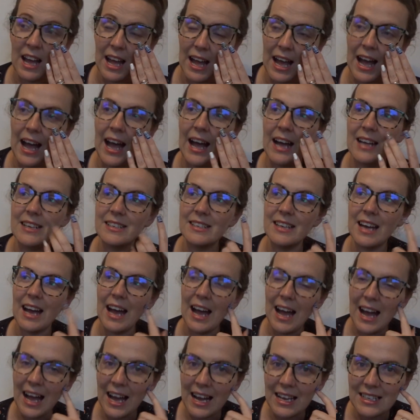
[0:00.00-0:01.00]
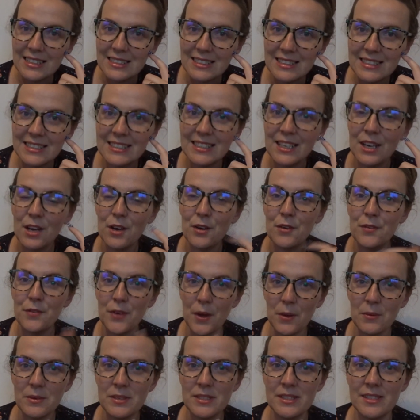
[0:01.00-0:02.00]
and at
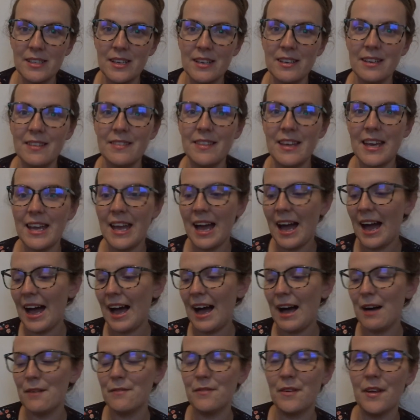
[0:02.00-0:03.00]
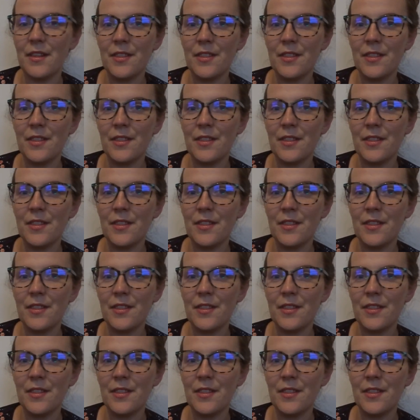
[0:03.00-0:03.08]
Folkestone they have